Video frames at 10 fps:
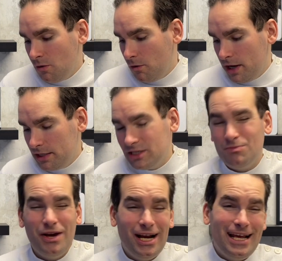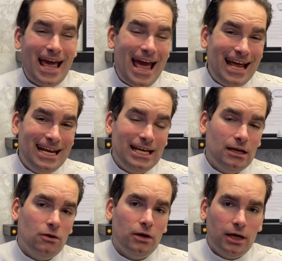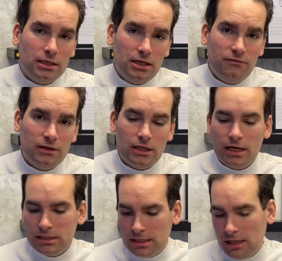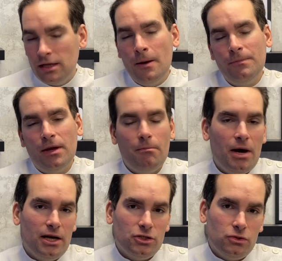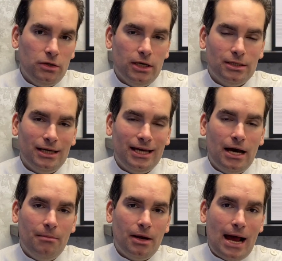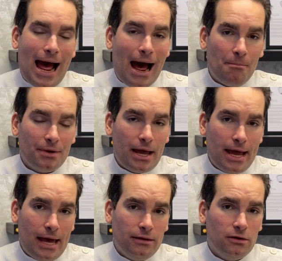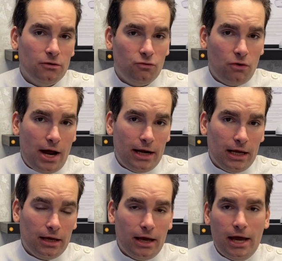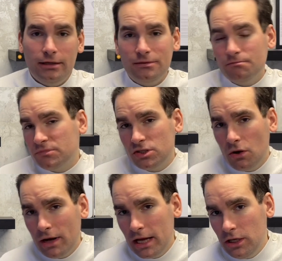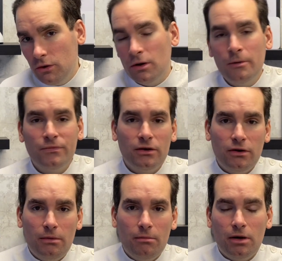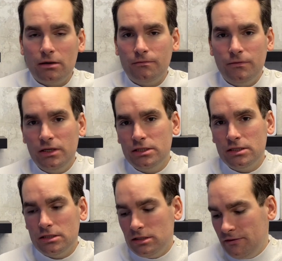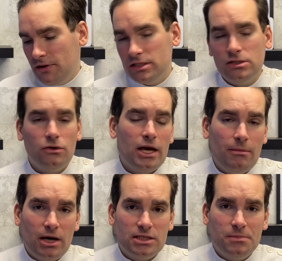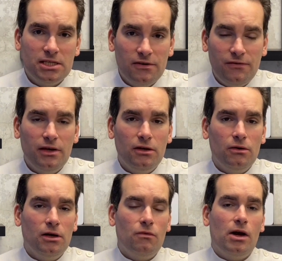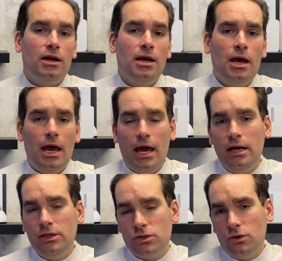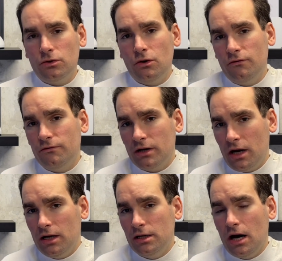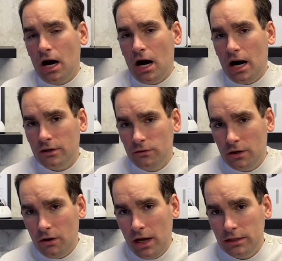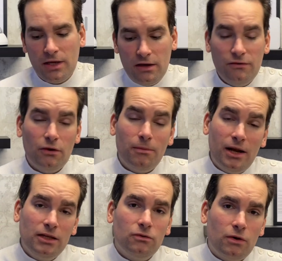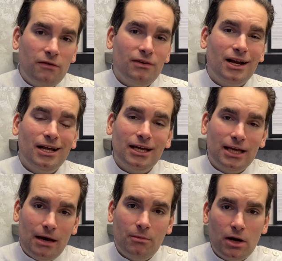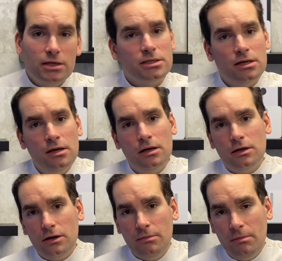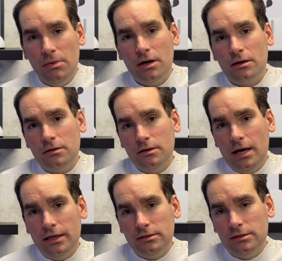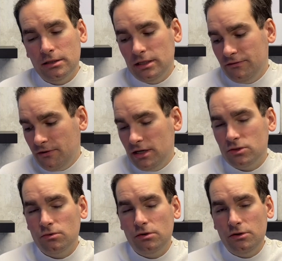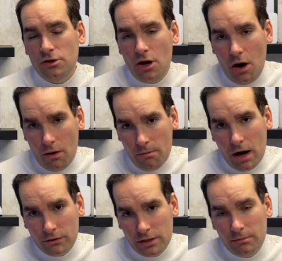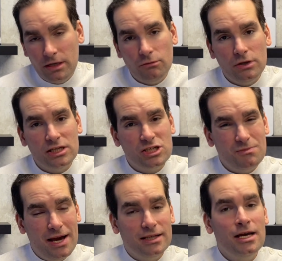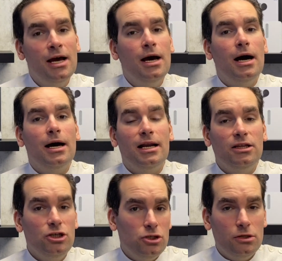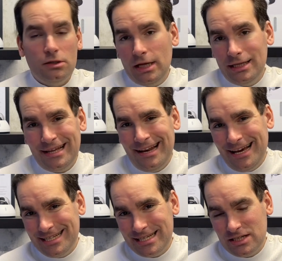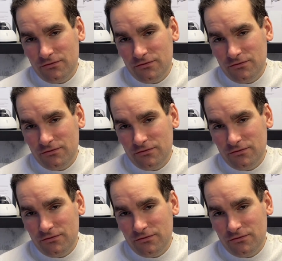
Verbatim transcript: where there's barely any connectivity, I still managed to get a camera up and running. And so can you. Remember, this device is not camera specific. You can run any sort of Verkada hardware on it. If you're planning to run Verkada cameras, remember that the device will know about them and will expect an additional data license